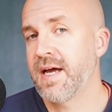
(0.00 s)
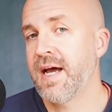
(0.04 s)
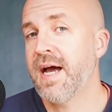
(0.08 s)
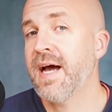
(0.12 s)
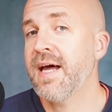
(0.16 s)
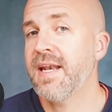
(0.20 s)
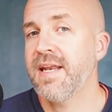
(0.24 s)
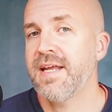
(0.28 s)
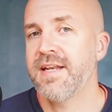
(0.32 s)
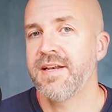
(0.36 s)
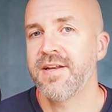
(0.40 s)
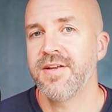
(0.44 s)

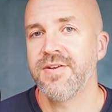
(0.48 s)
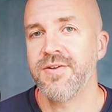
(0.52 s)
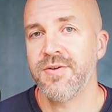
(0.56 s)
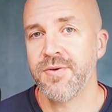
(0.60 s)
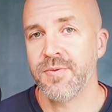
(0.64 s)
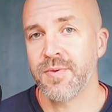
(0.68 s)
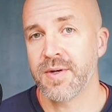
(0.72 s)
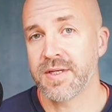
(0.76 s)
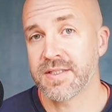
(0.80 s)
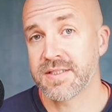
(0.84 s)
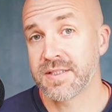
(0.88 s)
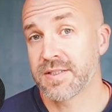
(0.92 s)
and in the
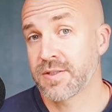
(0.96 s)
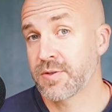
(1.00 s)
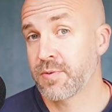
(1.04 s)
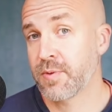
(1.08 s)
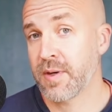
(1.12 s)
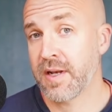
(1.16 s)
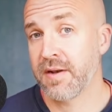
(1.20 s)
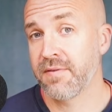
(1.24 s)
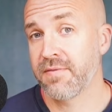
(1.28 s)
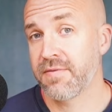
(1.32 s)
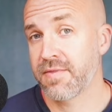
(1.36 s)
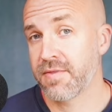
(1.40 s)
US
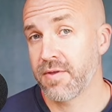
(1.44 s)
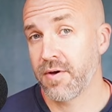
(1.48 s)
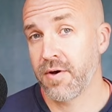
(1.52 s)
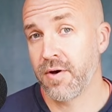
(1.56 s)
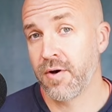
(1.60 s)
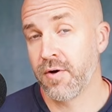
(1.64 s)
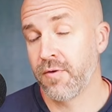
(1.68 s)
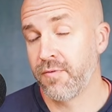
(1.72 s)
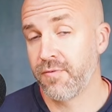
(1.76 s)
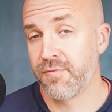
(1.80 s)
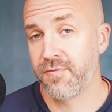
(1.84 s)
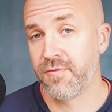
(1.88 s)
12th
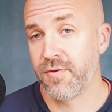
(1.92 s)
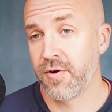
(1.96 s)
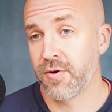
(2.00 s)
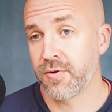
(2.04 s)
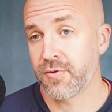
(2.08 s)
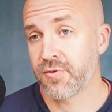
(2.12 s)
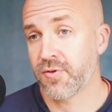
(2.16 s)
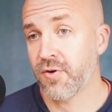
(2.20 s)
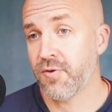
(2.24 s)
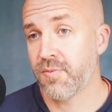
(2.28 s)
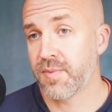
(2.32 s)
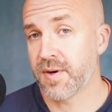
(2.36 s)
of
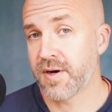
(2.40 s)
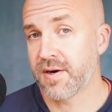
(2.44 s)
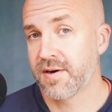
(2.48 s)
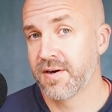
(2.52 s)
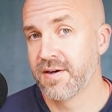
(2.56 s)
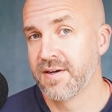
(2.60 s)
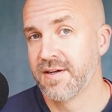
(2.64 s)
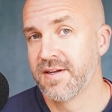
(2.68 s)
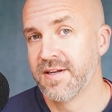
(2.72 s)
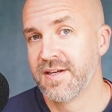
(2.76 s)
October,